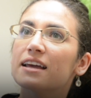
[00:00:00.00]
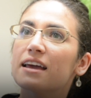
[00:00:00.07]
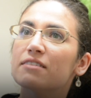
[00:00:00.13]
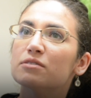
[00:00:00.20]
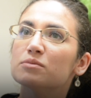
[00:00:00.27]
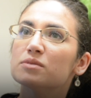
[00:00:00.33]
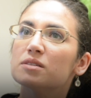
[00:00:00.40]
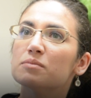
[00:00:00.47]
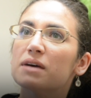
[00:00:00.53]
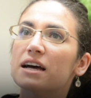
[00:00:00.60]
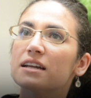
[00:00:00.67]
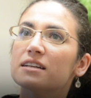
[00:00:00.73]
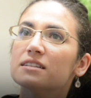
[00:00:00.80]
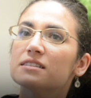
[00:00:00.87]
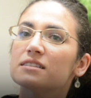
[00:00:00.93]
I gave them some
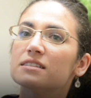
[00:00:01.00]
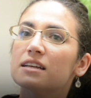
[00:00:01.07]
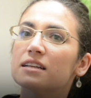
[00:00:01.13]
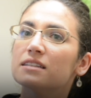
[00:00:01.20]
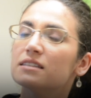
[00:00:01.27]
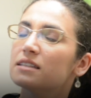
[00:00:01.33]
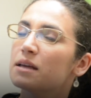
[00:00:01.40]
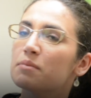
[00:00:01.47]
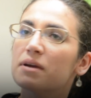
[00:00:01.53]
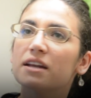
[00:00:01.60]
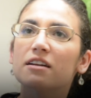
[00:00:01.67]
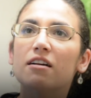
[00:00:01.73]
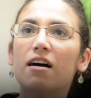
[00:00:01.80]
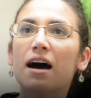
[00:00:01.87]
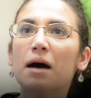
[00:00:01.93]
edits and they made
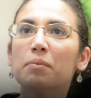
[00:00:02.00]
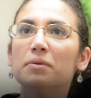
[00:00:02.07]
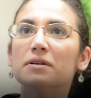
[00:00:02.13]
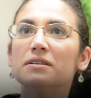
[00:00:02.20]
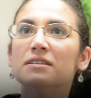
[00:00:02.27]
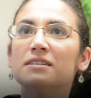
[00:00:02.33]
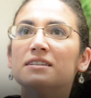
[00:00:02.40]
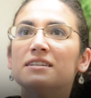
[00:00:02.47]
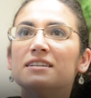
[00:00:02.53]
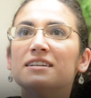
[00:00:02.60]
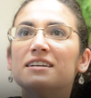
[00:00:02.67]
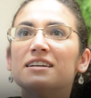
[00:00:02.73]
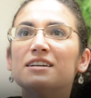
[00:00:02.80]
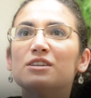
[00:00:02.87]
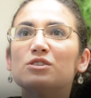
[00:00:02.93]
it all happen.
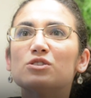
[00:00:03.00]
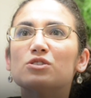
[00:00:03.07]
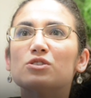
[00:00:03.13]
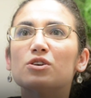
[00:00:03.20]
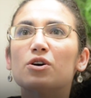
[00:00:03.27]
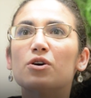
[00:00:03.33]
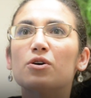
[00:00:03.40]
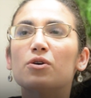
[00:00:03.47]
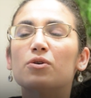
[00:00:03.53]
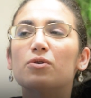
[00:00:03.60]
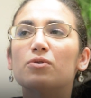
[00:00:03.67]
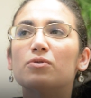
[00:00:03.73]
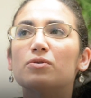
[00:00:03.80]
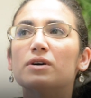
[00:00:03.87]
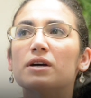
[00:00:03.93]

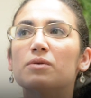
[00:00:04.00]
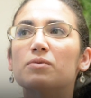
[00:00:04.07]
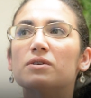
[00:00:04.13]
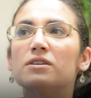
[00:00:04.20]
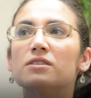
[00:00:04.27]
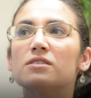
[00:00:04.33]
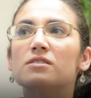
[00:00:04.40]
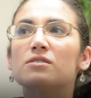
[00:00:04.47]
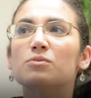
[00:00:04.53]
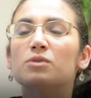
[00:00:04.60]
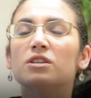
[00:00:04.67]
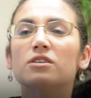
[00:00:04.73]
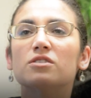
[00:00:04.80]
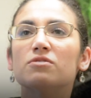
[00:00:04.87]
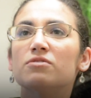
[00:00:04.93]
So we
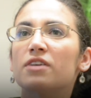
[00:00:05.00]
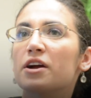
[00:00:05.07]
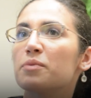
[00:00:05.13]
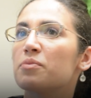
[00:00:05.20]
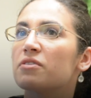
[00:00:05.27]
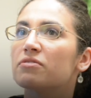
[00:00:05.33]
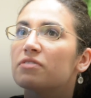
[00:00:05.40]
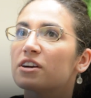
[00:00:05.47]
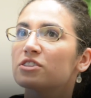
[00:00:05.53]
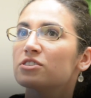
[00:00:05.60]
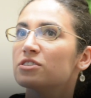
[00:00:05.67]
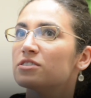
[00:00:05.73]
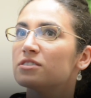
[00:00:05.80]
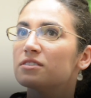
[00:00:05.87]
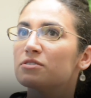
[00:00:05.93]
looked very
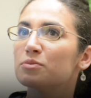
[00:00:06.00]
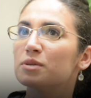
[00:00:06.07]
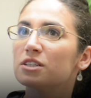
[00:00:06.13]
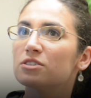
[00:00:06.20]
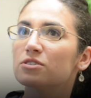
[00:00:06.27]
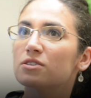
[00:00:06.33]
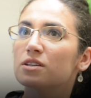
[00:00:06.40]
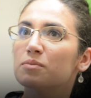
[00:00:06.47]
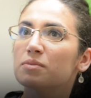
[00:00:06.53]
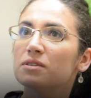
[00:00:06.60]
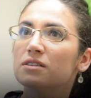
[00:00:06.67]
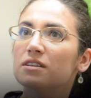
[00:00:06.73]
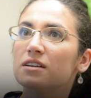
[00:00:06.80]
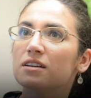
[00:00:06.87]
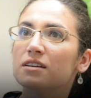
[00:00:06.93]
professional. Everybody showed up
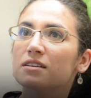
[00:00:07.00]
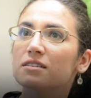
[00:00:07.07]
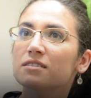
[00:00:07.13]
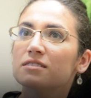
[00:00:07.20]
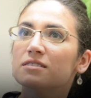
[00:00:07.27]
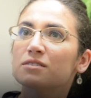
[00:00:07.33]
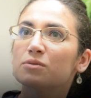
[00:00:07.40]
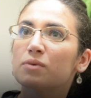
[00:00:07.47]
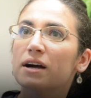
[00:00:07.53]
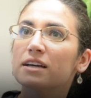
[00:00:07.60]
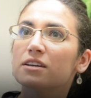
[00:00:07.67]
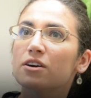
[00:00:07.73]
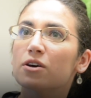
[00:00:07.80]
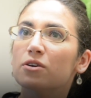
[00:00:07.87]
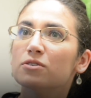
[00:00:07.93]
in their white
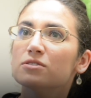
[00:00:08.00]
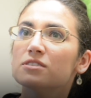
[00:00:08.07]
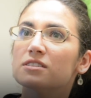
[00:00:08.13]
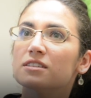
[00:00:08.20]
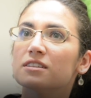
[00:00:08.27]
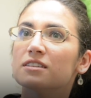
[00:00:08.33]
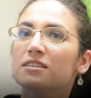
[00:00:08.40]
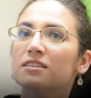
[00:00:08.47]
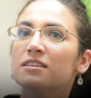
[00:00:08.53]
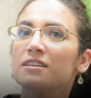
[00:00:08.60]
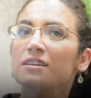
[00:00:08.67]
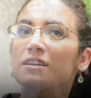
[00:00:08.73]
coats, and